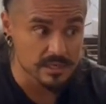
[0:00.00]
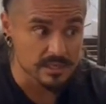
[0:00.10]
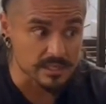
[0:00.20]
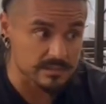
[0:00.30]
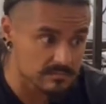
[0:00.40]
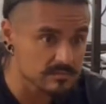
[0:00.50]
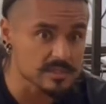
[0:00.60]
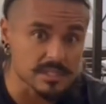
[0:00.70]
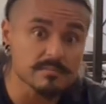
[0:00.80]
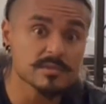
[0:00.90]
It
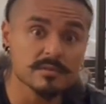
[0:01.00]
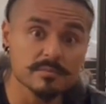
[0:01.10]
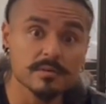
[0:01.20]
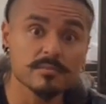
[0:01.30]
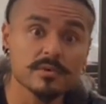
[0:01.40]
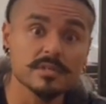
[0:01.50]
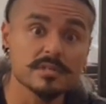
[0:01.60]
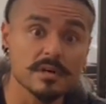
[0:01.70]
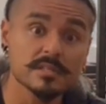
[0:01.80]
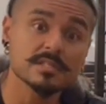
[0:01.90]
seems a bit more
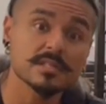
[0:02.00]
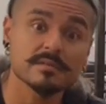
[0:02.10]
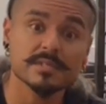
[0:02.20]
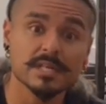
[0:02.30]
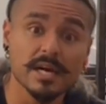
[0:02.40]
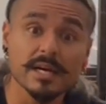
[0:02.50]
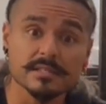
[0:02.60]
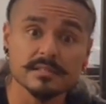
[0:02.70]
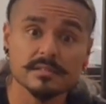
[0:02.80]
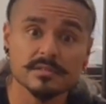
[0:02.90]
daunting of a
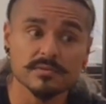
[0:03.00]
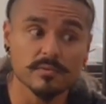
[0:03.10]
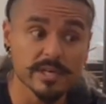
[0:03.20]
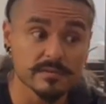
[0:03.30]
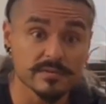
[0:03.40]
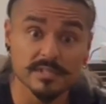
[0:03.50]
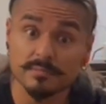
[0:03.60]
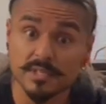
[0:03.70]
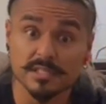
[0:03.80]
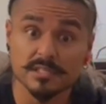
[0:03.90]
task to wait for
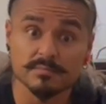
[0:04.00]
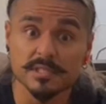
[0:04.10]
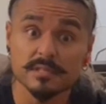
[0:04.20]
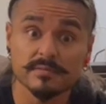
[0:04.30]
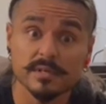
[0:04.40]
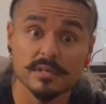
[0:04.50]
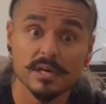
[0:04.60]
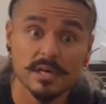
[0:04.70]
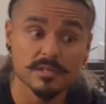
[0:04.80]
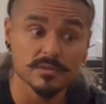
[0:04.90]
something specific,
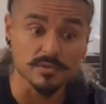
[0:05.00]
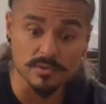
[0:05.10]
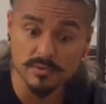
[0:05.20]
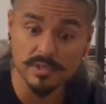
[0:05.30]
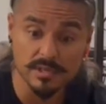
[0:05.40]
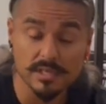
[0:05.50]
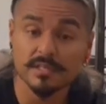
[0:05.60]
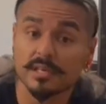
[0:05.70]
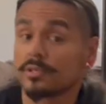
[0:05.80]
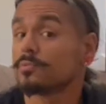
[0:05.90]
to do the thing
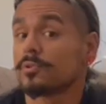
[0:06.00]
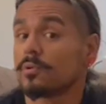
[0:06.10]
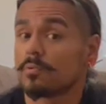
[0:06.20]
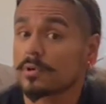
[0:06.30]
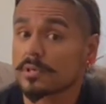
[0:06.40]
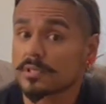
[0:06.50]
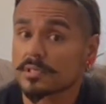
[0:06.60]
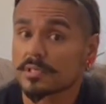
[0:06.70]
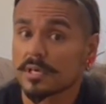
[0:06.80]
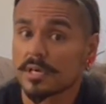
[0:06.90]
that you know
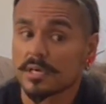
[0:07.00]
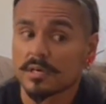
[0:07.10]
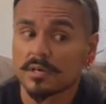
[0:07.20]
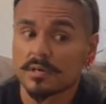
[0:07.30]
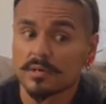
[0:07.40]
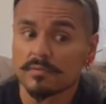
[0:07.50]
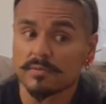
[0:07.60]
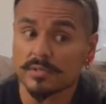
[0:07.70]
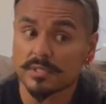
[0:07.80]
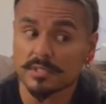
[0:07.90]
works,
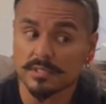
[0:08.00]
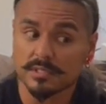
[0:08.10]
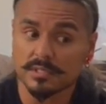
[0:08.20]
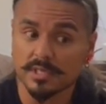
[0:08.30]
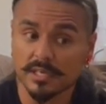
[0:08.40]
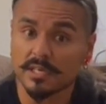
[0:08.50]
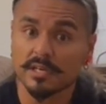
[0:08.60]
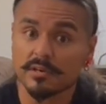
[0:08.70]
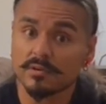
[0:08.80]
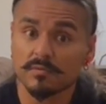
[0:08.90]
versus taking
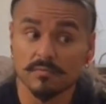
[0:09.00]
care of